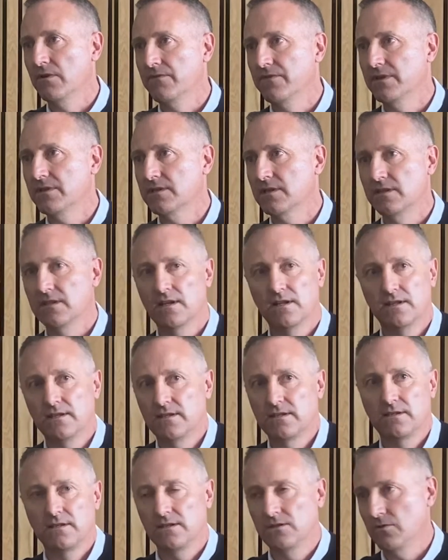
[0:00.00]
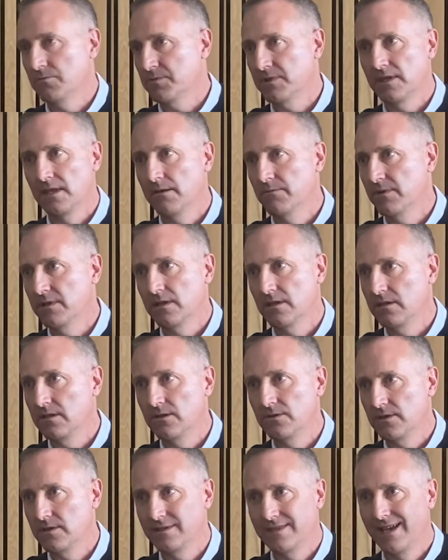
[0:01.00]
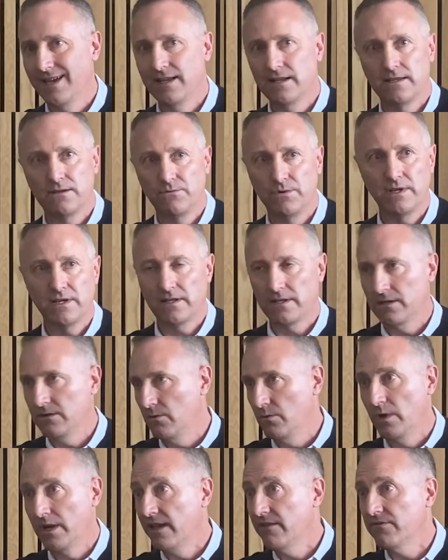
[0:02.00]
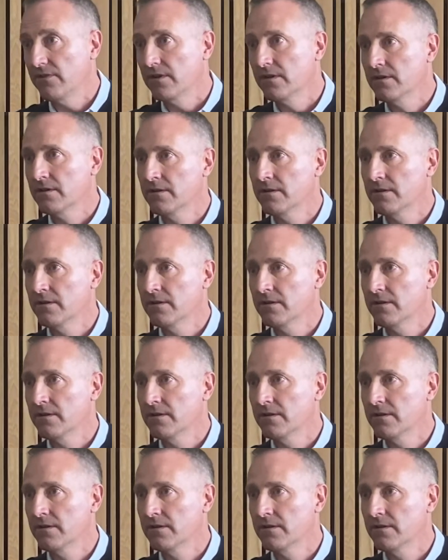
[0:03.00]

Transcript: of it, and then it's up to them whether they use it daily, weekly, or whatever.